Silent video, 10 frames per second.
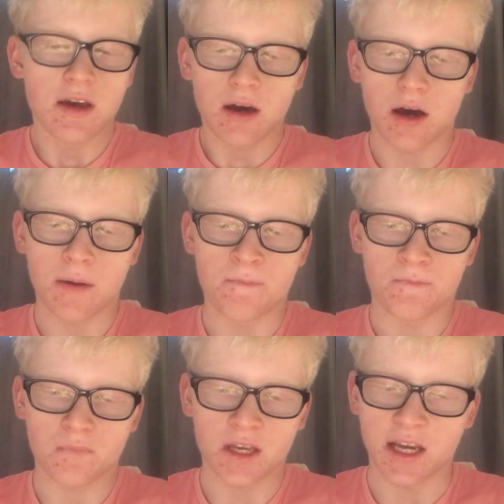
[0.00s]

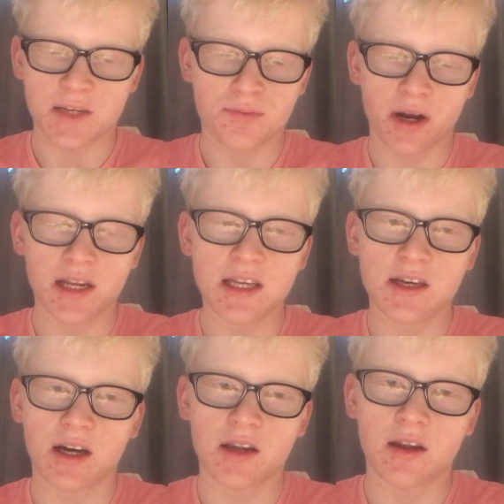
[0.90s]
He had Pratley,
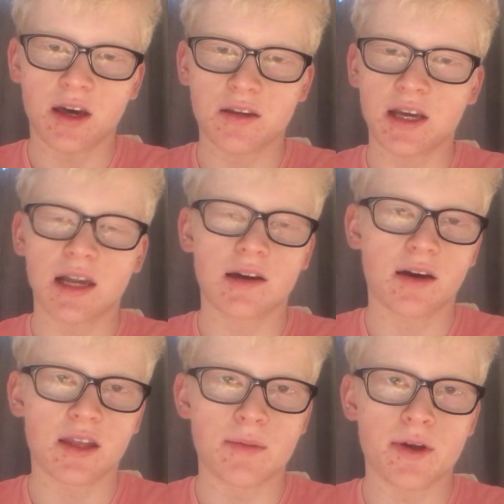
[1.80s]
Cullen and Gallagher
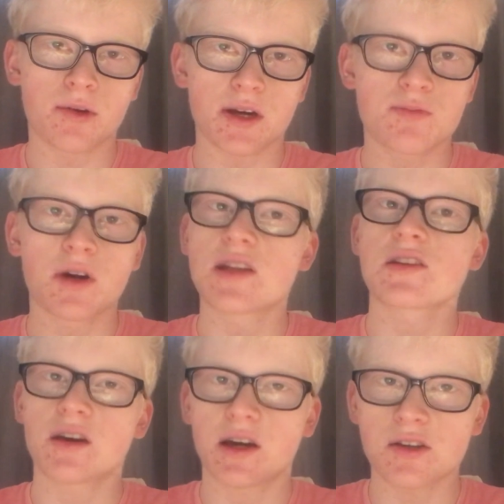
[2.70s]
in the middle, as well as
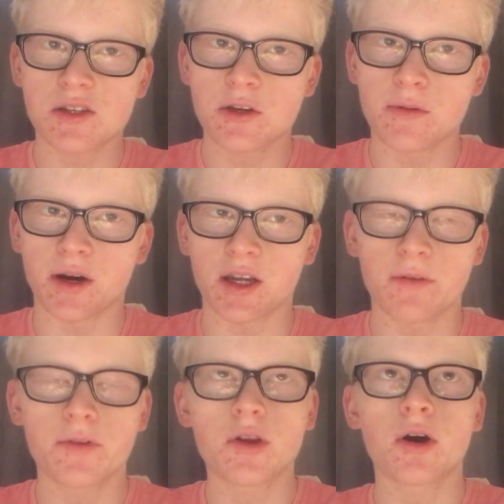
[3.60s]
Erhan Oztumer.
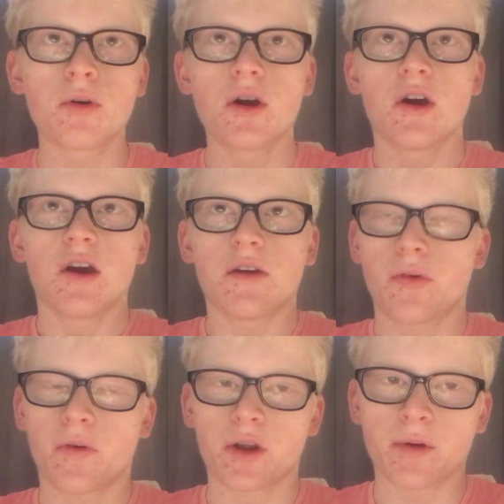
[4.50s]
Now, if
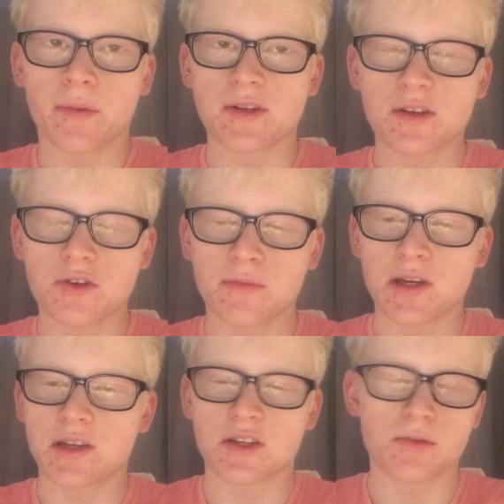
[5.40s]
you follow me on my social
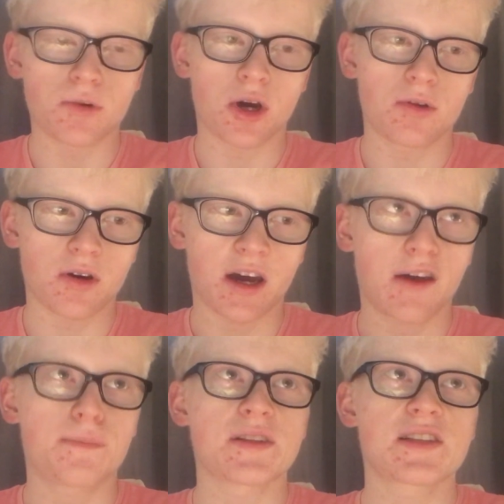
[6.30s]
medias, you will know that I
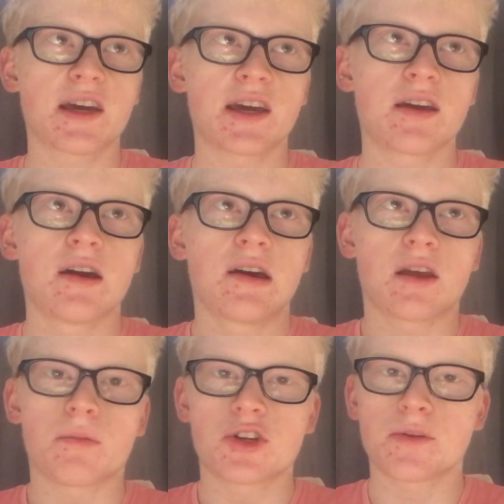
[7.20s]
have been saying
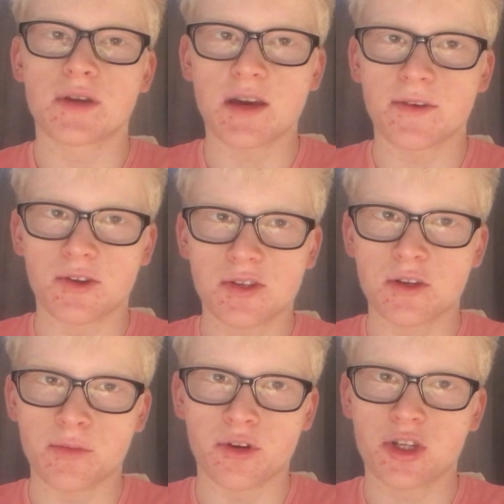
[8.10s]
that we should be giving
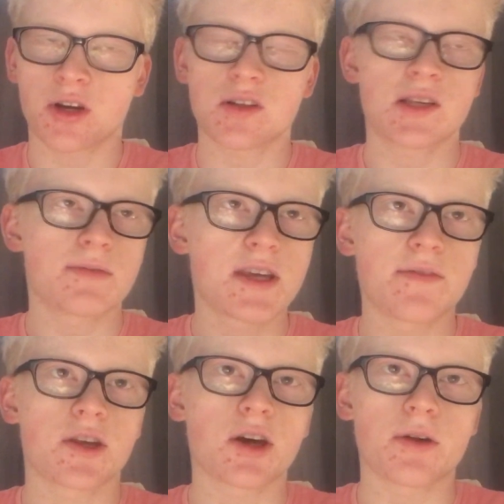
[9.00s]
Oztumer a chance. He was
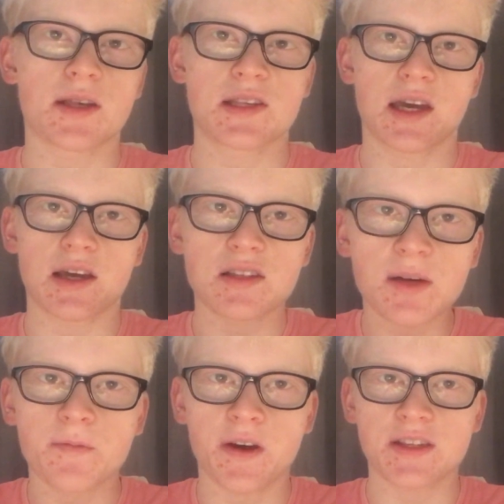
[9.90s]
given a go yesterday, and
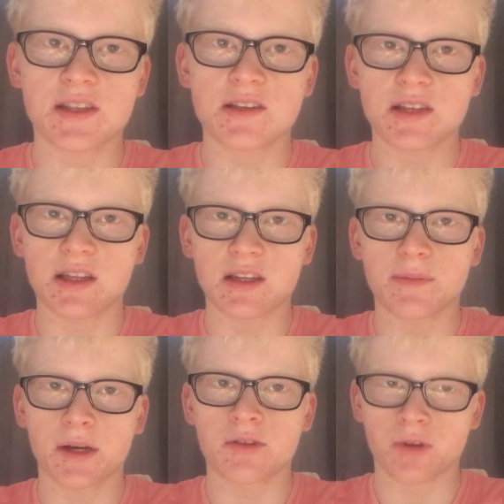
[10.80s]
some fans did say that he
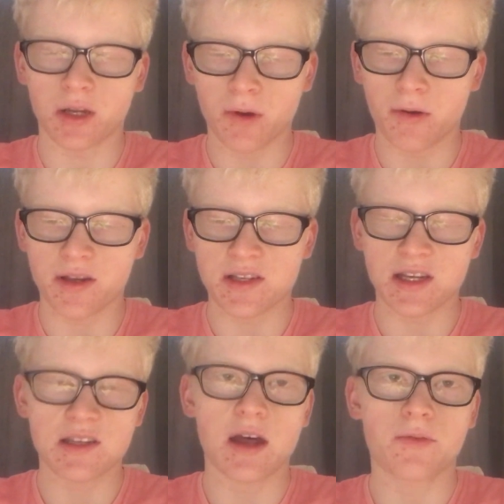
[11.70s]
played really well yesterday,
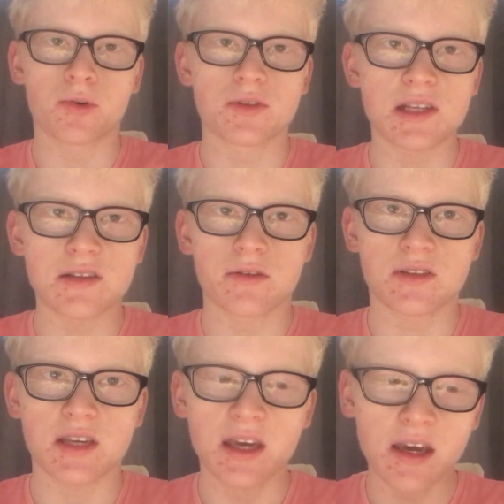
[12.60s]
so that, of course, is good
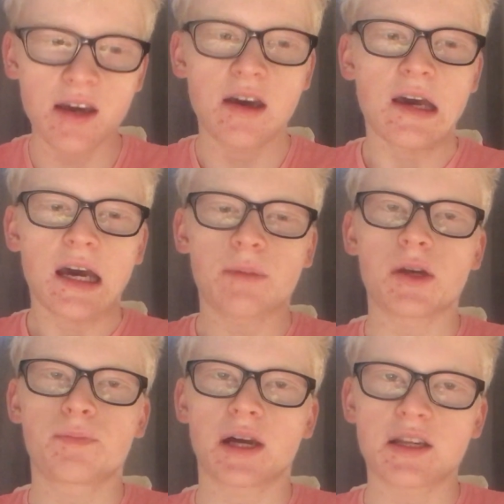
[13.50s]
to hear. And
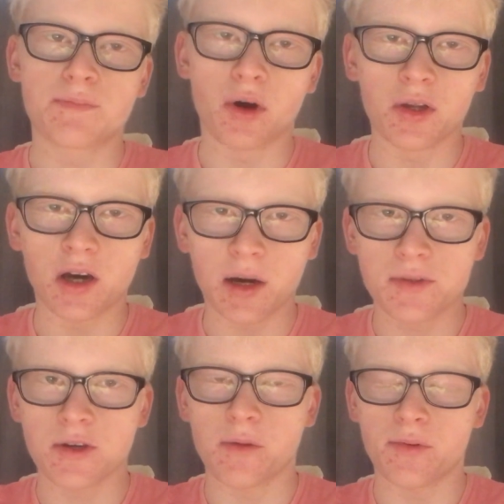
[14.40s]
we played Bonne up
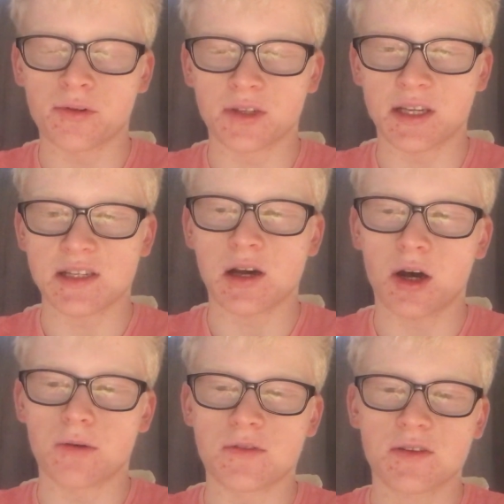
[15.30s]
top on his
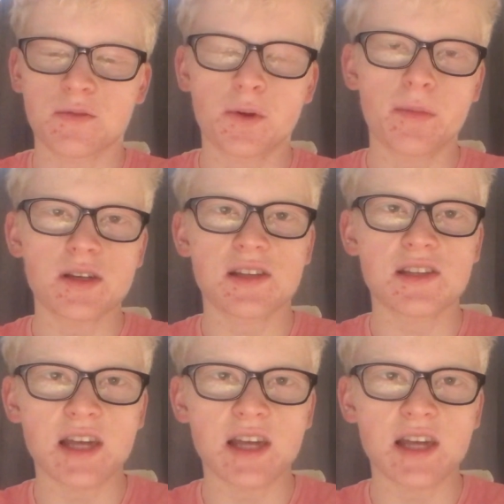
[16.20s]
own. So it was pretty much a